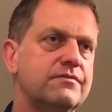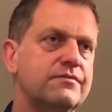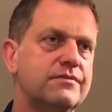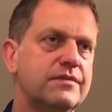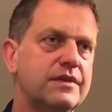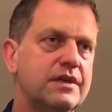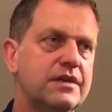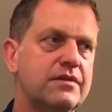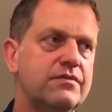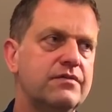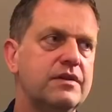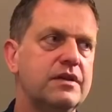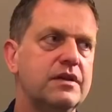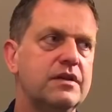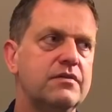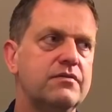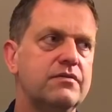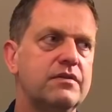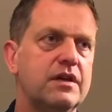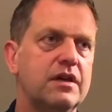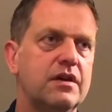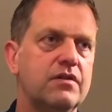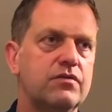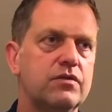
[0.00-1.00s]

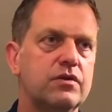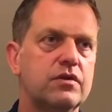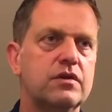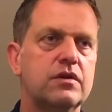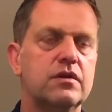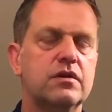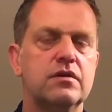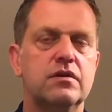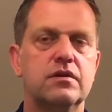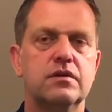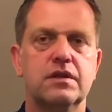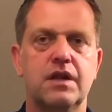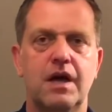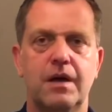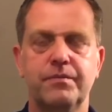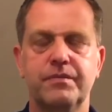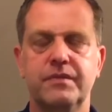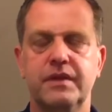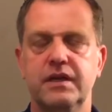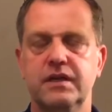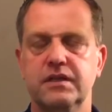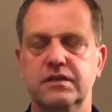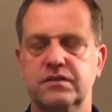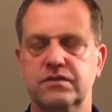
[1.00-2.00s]
we are working on
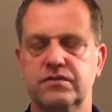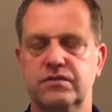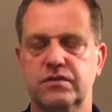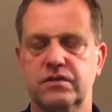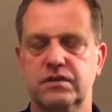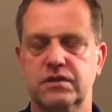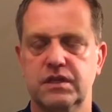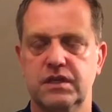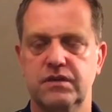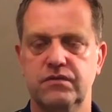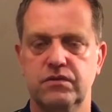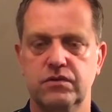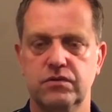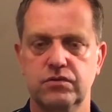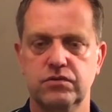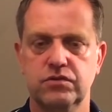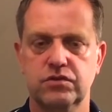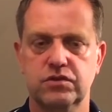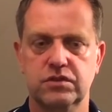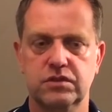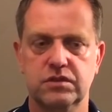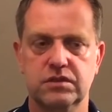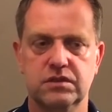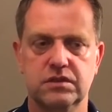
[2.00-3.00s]
updates for
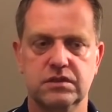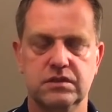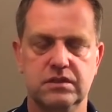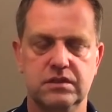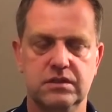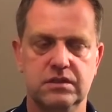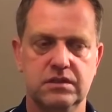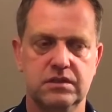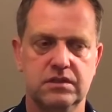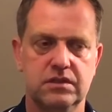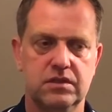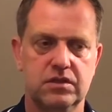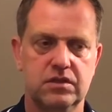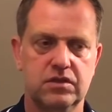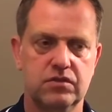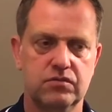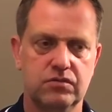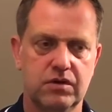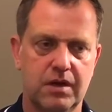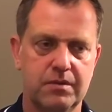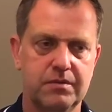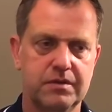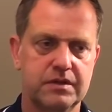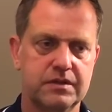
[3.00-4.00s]
evolution
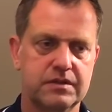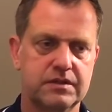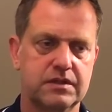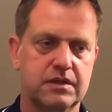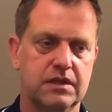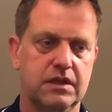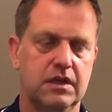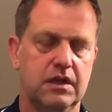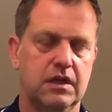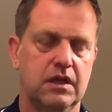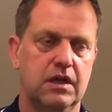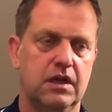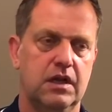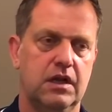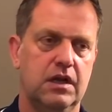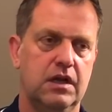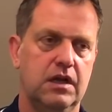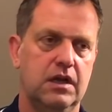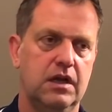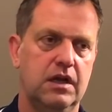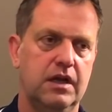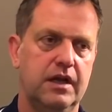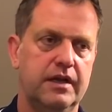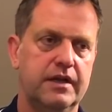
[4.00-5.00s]
rubbers.
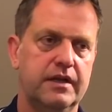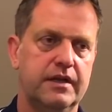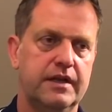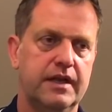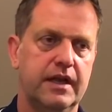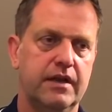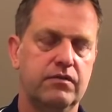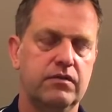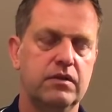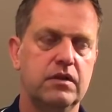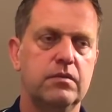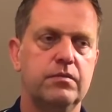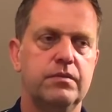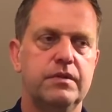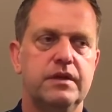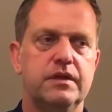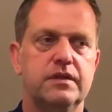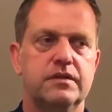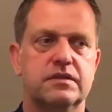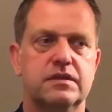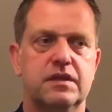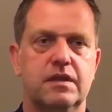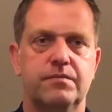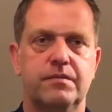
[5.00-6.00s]
And there will be
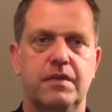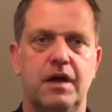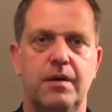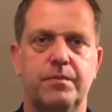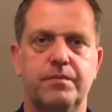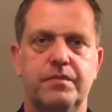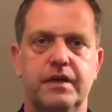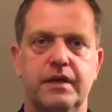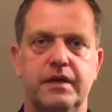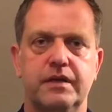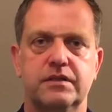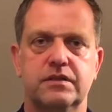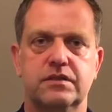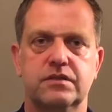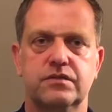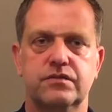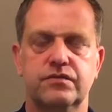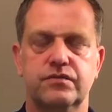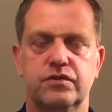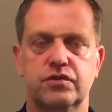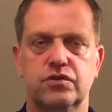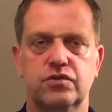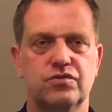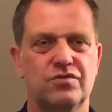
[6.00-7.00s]
some updates
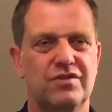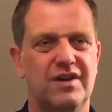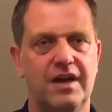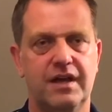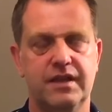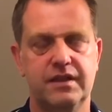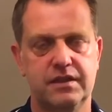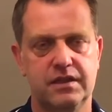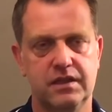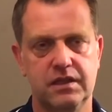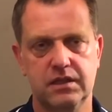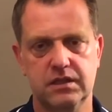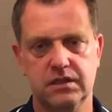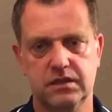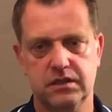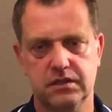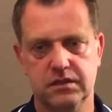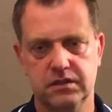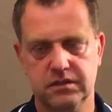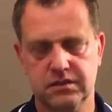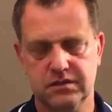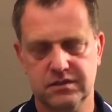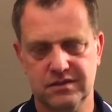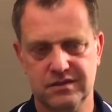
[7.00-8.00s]
for sure. I think
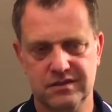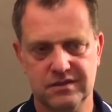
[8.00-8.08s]
the